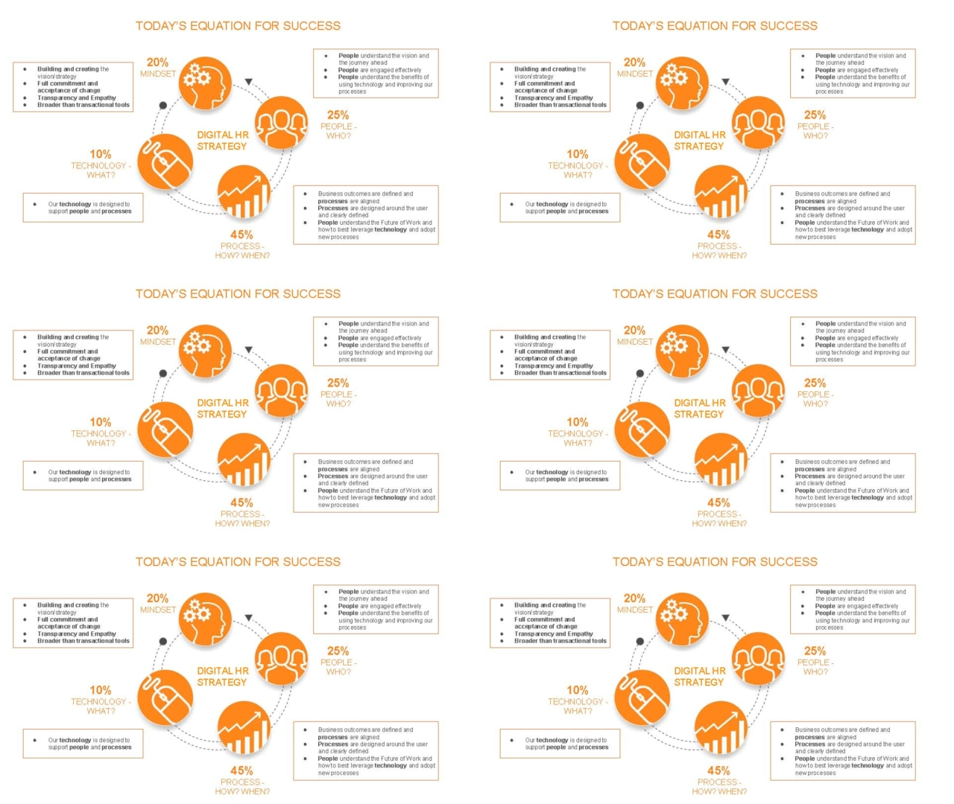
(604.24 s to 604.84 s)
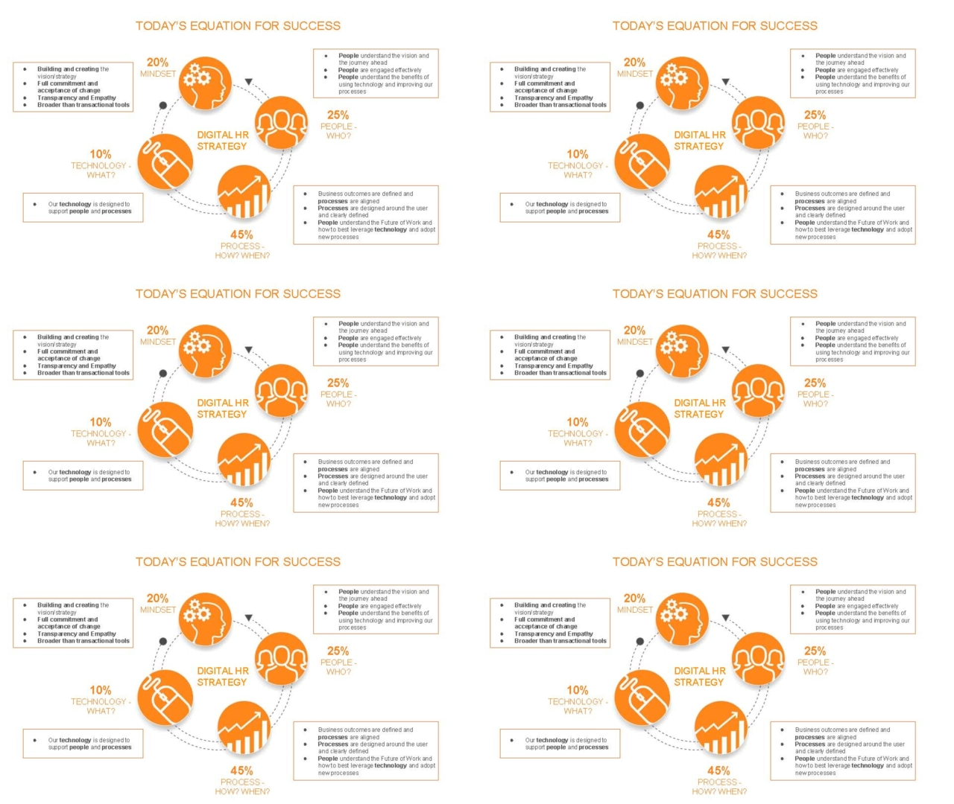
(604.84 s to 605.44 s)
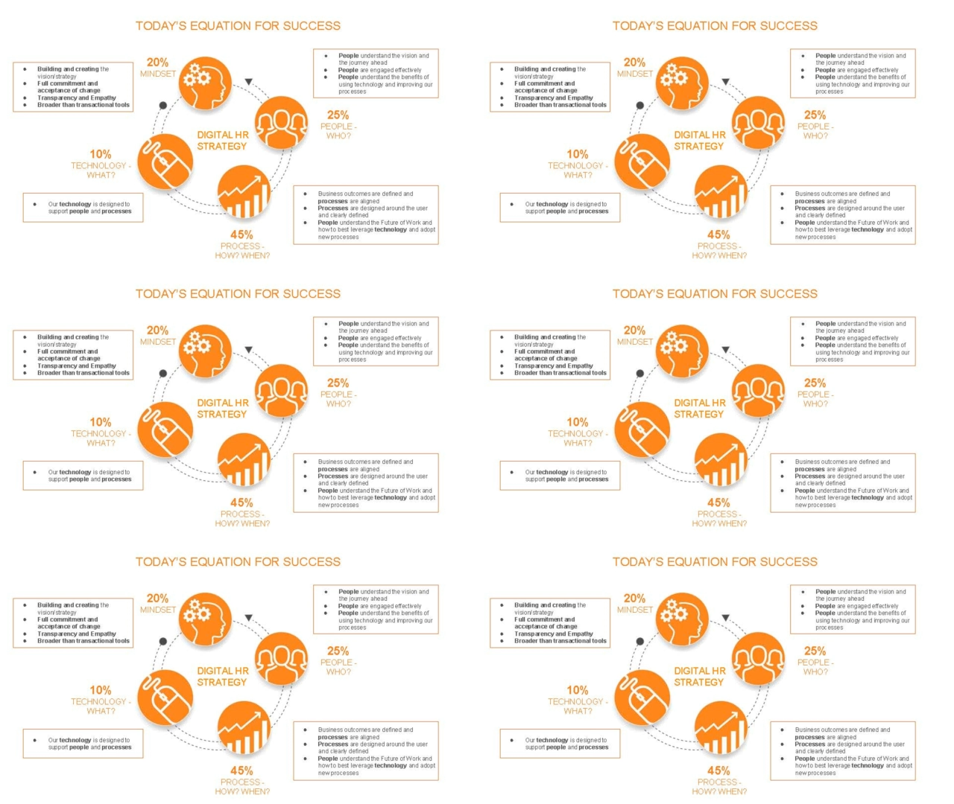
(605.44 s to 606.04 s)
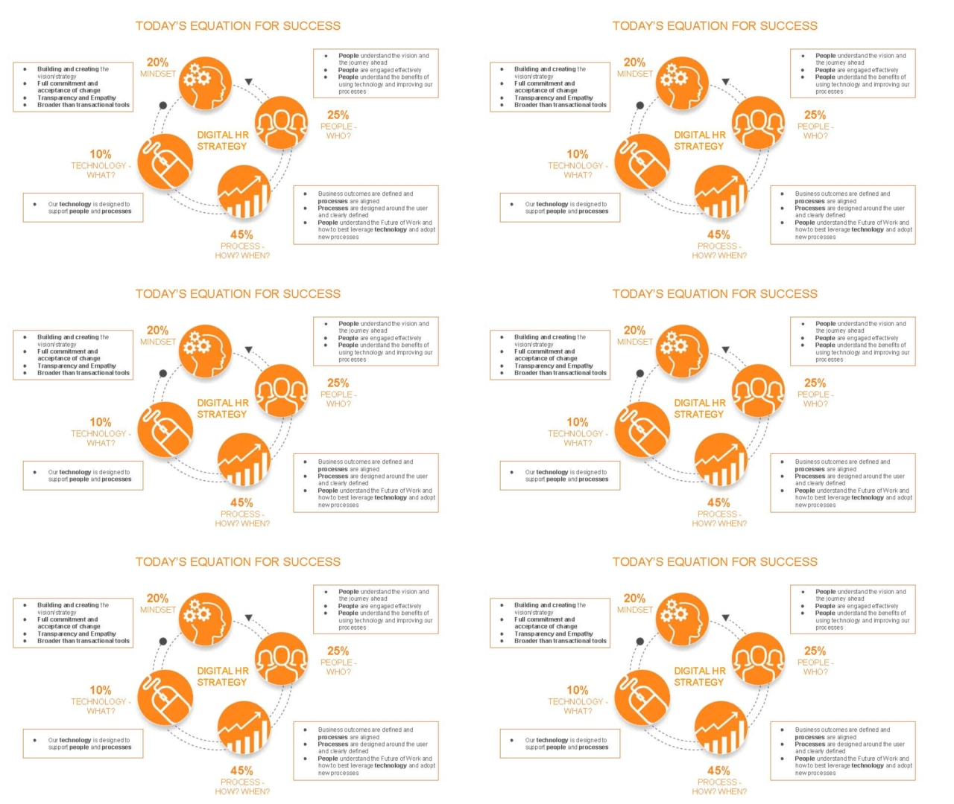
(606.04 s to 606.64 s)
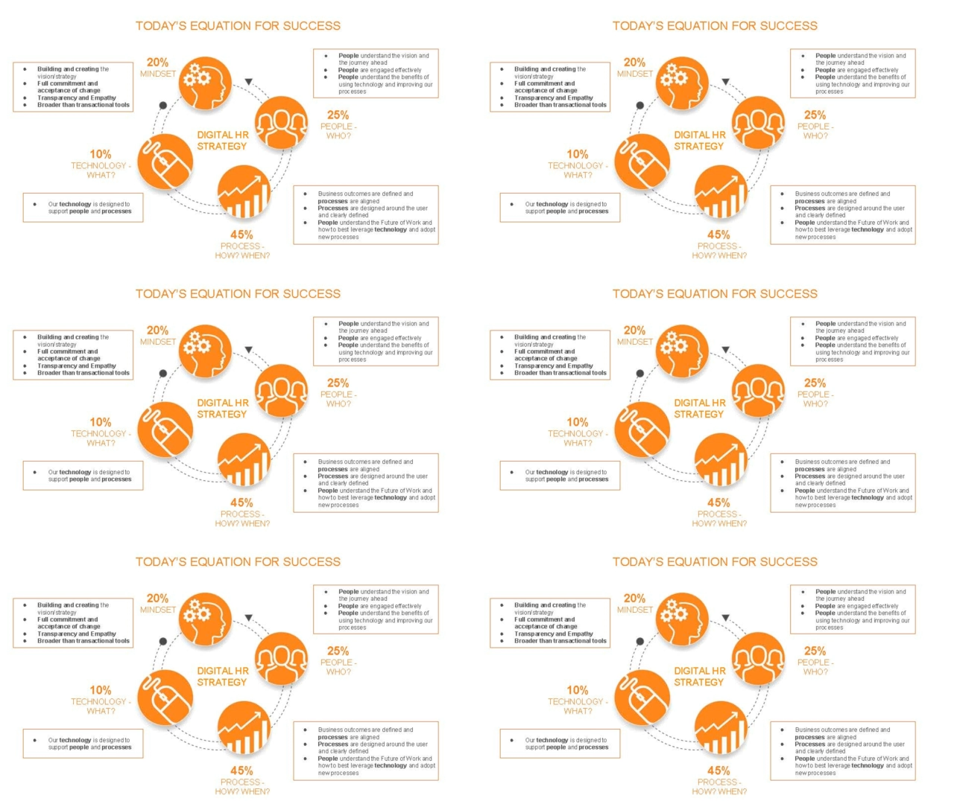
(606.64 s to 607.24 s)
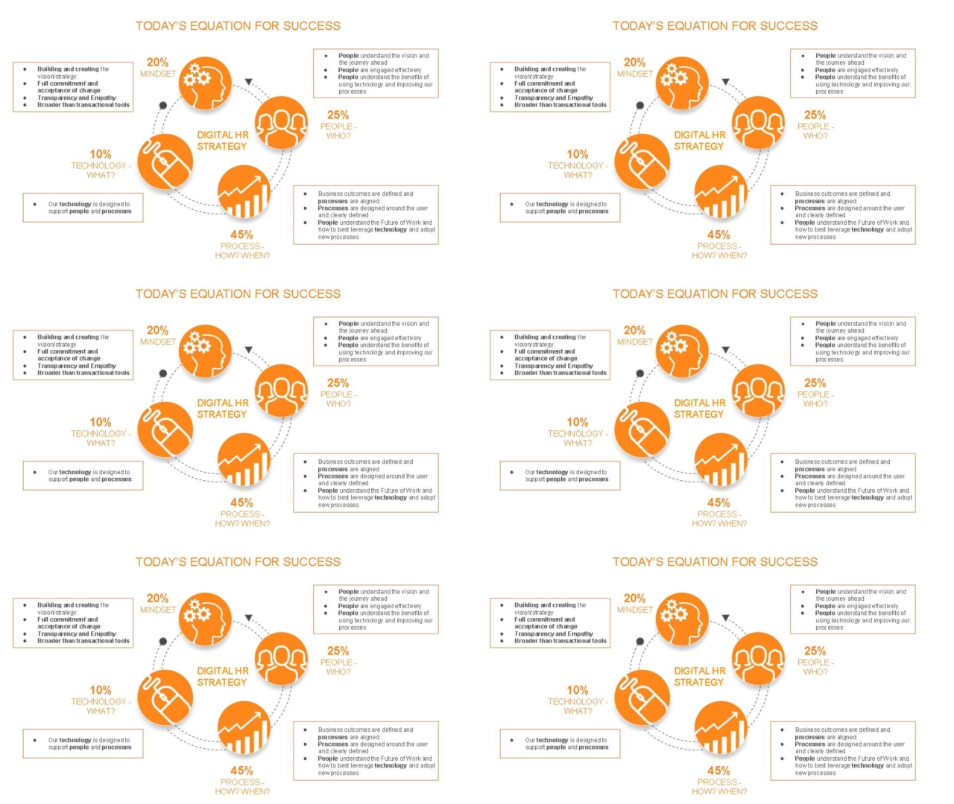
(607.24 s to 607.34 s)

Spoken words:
[unreadable: no face in view]